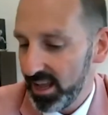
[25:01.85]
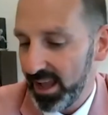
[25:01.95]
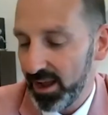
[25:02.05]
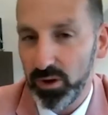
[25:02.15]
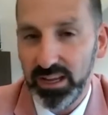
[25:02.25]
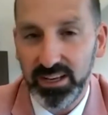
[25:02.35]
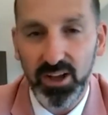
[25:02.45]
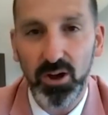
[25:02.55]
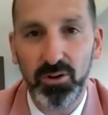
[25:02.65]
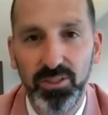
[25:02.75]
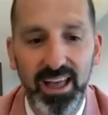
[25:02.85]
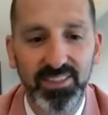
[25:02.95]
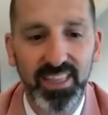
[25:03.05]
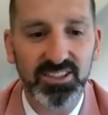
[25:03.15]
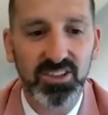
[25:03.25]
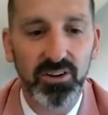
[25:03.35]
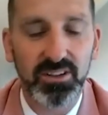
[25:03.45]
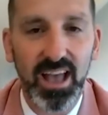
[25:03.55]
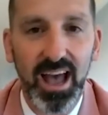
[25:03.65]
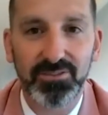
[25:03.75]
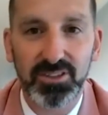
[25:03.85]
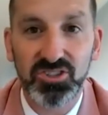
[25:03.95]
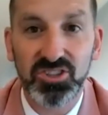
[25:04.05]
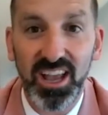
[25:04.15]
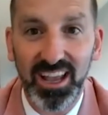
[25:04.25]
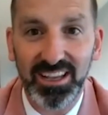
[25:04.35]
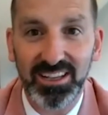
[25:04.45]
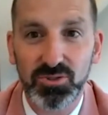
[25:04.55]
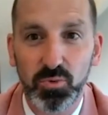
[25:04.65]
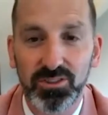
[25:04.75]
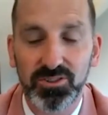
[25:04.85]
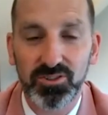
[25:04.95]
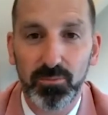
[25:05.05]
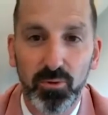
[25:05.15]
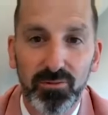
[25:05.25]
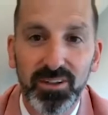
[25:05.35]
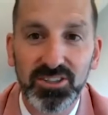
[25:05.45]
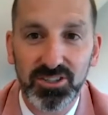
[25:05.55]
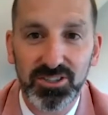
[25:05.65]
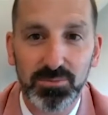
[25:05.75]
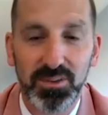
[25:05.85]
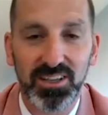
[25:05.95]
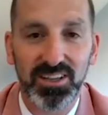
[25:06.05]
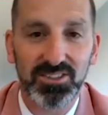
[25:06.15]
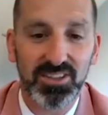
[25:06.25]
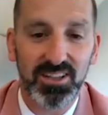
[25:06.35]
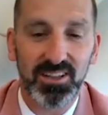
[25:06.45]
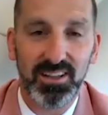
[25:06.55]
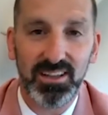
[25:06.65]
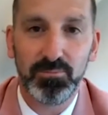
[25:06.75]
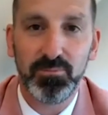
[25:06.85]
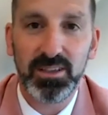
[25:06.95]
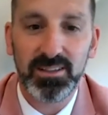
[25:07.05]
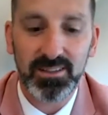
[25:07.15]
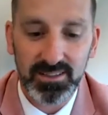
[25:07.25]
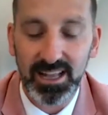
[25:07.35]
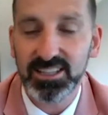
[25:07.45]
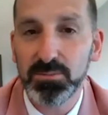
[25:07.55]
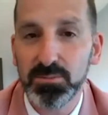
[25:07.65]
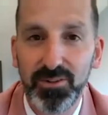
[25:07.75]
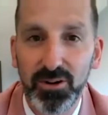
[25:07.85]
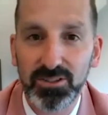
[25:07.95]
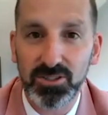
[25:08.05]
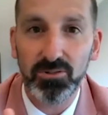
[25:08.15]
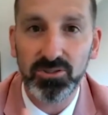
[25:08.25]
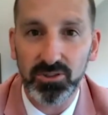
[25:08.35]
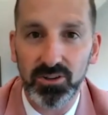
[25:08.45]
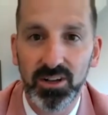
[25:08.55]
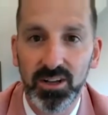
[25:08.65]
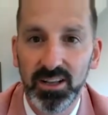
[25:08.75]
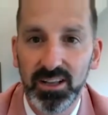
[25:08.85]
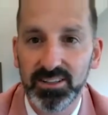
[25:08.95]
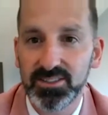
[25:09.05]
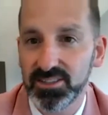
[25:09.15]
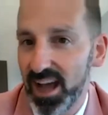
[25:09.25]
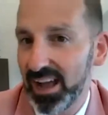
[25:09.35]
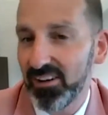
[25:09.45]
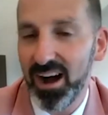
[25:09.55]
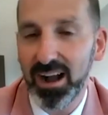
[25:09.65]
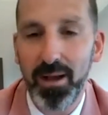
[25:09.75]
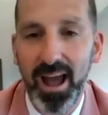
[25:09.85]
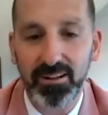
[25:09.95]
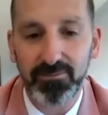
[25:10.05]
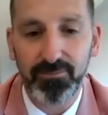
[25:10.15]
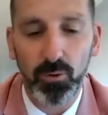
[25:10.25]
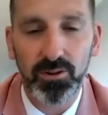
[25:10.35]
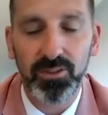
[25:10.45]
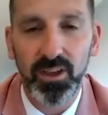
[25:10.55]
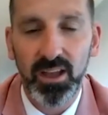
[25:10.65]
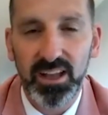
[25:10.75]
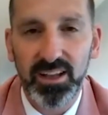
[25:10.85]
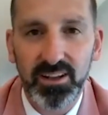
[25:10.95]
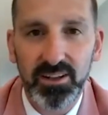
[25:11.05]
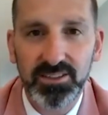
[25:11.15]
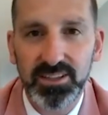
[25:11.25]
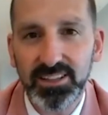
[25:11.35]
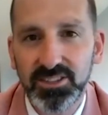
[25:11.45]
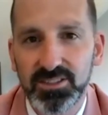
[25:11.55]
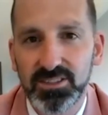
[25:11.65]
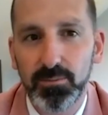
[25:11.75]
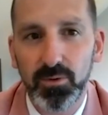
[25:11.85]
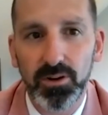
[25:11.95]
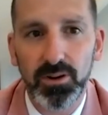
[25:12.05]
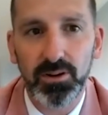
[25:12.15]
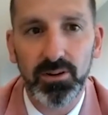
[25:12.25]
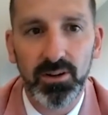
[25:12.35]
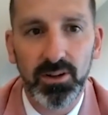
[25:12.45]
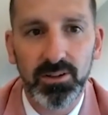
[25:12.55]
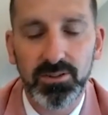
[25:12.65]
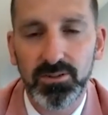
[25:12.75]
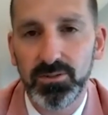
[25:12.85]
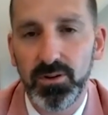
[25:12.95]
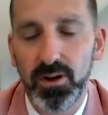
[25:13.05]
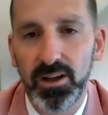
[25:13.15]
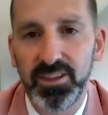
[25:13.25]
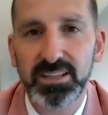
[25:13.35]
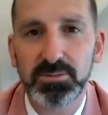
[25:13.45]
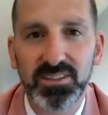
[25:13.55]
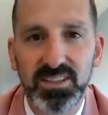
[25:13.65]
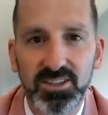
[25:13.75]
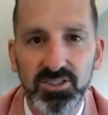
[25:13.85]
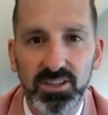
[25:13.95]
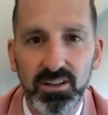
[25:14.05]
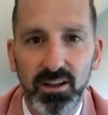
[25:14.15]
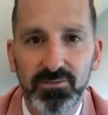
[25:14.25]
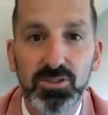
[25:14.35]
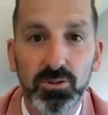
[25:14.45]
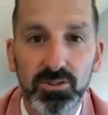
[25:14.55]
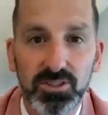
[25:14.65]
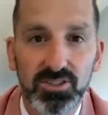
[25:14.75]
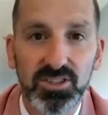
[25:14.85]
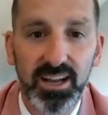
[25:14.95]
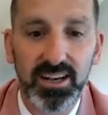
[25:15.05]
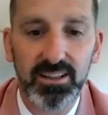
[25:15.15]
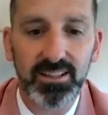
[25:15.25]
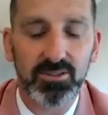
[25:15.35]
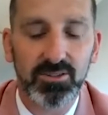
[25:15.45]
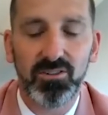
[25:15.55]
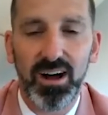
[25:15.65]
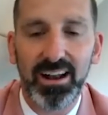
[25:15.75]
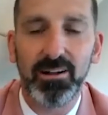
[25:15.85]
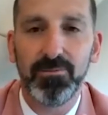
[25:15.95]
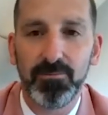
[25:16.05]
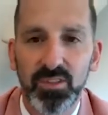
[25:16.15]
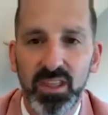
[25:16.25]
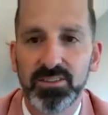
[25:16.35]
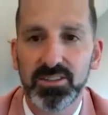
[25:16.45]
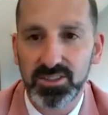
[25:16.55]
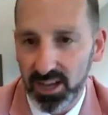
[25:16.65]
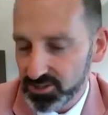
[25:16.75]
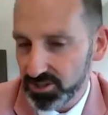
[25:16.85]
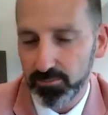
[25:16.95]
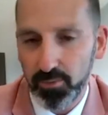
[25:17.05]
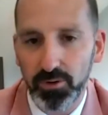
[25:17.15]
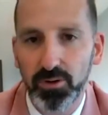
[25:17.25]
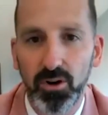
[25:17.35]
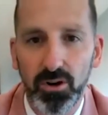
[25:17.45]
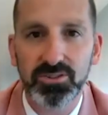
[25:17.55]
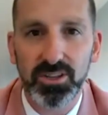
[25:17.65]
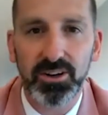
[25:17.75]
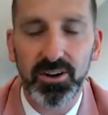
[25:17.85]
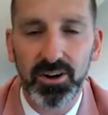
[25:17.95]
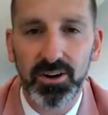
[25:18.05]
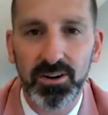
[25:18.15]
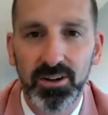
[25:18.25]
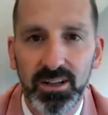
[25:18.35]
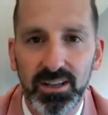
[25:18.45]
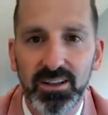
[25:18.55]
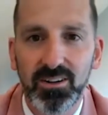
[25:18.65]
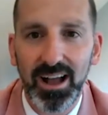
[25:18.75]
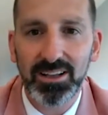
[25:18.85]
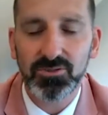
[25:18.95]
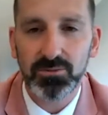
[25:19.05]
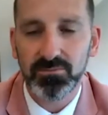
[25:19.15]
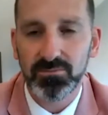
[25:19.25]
And we know that that's going to have to change with certain provisions because it tends to be very social. It's a dialogue back and forth. Is that similar to the expectation of students in China, that there's a lot of discussion protocols that occur in the classroom?